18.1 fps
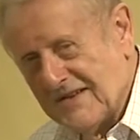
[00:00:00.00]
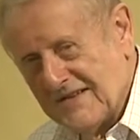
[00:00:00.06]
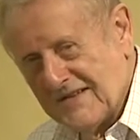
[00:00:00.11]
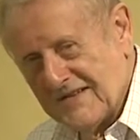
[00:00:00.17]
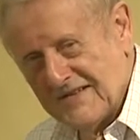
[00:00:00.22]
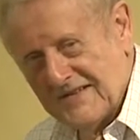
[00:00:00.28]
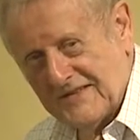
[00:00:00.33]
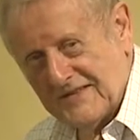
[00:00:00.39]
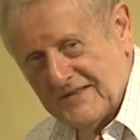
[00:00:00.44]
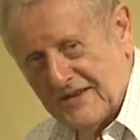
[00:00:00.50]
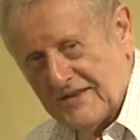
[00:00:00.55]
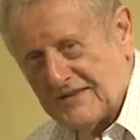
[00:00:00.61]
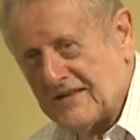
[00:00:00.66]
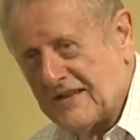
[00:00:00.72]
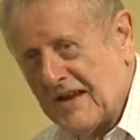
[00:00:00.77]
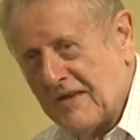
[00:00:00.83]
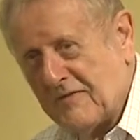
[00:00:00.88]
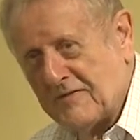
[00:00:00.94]
Yeah.
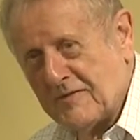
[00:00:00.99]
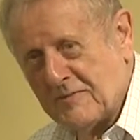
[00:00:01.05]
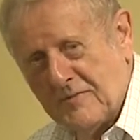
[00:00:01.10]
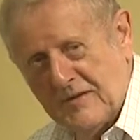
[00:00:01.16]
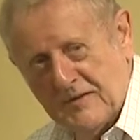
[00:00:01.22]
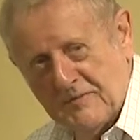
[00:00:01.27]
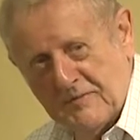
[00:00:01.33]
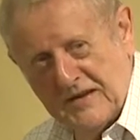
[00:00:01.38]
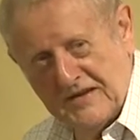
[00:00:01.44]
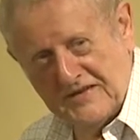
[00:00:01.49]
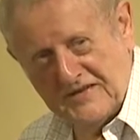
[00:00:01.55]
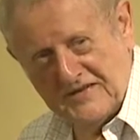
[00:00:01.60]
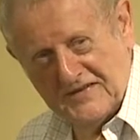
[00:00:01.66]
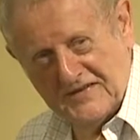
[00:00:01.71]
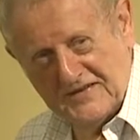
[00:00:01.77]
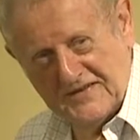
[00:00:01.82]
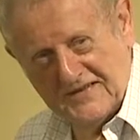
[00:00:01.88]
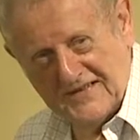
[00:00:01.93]
Does it have to be a
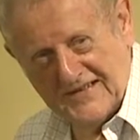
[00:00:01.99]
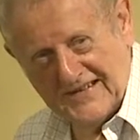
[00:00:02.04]
mansion?